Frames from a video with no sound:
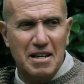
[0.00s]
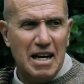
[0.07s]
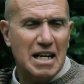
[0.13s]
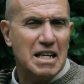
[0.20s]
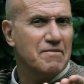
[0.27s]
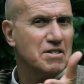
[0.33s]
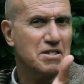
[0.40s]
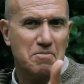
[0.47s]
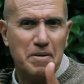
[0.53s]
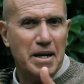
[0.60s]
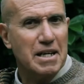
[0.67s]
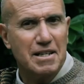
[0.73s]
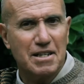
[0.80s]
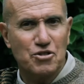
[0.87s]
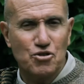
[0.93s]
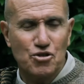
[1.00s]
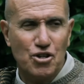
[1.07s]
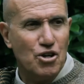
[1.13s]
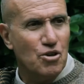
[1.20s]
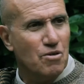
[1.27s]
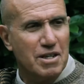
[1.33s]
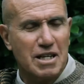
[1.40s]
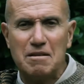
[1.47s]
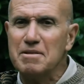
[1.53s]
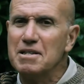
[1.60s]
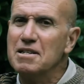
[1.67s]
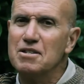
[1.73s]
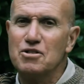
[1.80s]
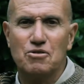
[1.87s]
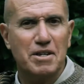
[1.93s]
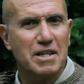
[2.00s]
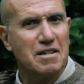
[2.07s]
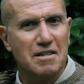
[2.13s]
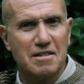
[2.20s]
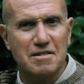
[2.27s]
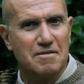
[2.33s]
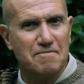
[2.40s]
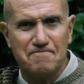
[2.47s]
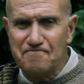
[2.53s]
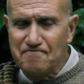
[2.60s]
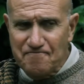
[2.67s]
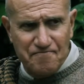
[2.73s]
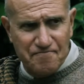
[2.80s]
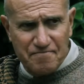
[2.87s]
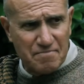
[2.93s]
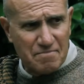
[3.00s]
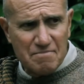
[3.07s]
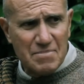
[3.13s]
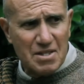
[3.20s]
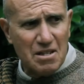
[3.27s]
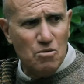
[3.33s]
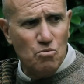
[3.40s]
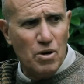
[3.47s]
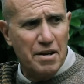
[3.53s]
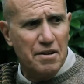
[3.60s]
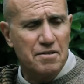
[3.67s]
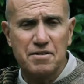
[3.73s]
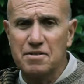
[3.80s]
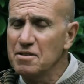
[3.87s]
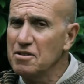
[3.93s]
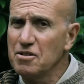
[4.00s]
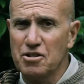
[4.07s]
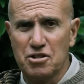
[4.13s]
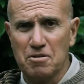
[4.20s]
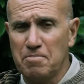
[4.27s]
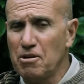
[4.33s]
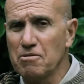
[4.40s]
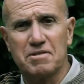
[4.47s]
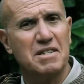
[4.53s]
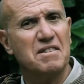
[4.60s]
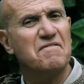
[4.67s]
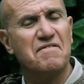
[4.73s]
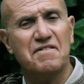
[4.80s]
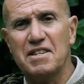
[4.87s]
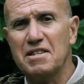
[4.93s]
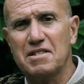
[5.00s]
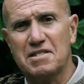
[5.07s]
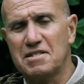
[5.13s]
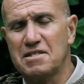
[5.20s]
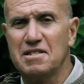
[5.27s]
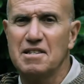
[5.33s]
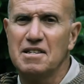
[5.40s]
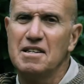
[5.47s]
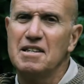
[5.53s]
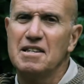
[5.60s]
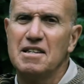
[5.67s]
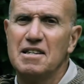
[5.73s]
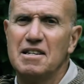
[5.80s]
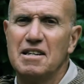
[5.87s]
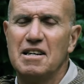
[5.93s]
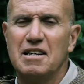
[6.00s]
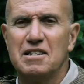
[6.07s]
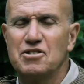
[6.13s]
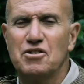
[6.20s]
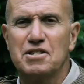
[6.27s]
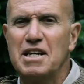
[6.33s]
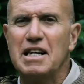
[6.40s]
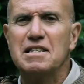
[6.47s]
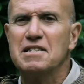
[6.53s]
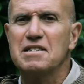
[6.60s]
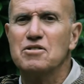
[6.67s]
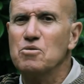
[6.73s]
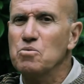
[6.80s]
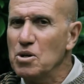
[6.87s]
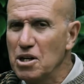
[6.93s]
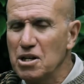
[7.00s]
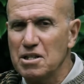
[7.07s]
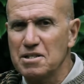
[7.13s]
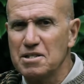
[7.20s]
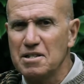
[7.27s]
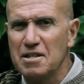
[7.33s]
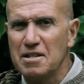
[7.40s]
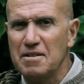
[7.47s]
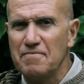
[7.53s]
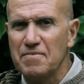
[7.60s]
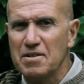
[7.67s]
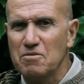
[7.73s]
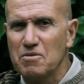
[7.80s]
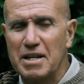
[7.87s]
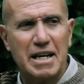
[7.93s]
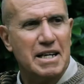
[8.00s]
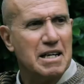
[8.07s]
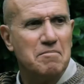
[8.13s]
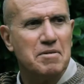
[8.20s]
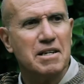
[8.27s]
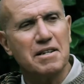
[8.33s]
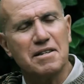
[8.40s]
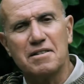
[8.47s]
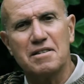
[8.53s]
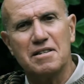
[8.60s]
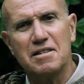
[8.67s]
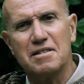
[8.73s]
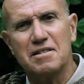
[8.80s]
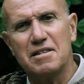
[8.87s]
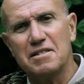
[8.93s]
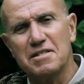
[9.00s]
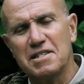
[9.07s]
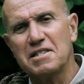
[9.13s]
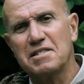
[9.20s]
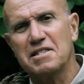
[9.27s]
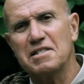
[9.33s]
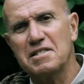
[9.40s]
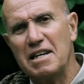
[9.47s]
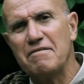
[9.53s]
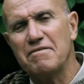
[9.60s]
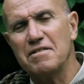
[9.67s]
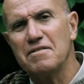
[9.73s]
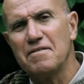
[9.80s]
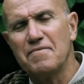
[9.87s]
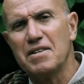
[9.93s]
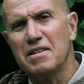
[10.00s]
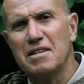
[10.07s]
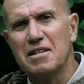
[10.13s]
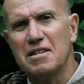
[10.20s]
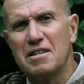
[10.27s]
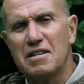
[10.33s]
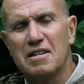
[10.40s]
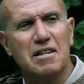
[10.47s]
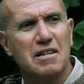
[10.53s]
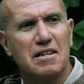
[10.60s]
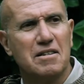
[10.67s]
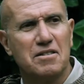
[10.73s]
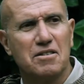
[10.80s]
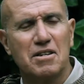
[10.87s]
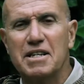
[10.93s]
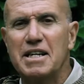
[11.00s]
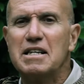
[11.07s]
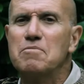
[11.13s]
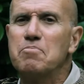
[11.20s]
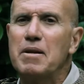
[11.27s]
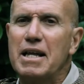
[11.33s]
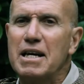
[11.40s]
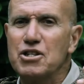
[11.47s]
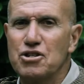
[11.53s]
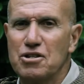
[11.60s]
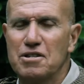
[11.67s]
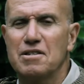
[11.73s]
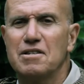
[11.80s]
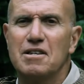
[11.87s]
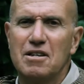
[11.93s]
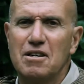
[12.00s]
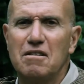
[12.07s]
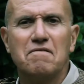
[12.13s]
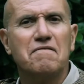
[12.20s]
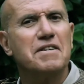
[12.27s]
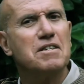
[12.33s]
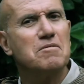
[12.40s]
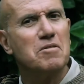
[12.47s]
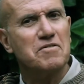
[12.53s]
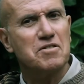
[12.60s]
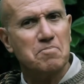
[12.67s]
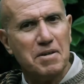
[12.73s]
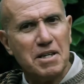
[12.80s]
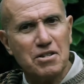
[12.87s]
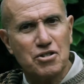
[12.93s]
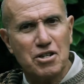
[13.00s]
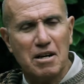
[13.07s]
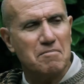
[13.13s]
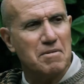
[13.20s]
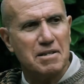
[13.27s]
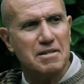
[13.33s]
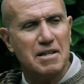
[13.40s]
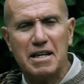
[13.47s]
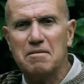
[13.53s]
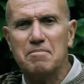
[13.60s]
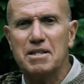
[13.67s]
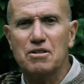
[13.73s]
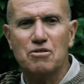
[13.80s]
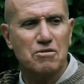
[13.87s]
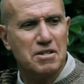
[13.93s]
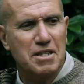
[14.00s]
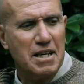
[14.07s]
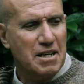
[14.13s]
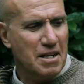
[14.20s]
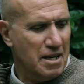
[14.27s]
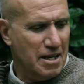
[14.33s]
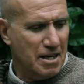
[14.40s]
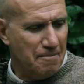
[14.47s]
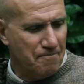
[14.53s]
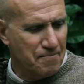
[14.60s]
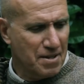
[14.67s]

I live in Spain, as you know. Coming here to England, one of the supposedly freest uh, society in the world. When I came here in, the, in, in 67, uh, the great pleasure of freedom of speech. I mean, anybody could take a,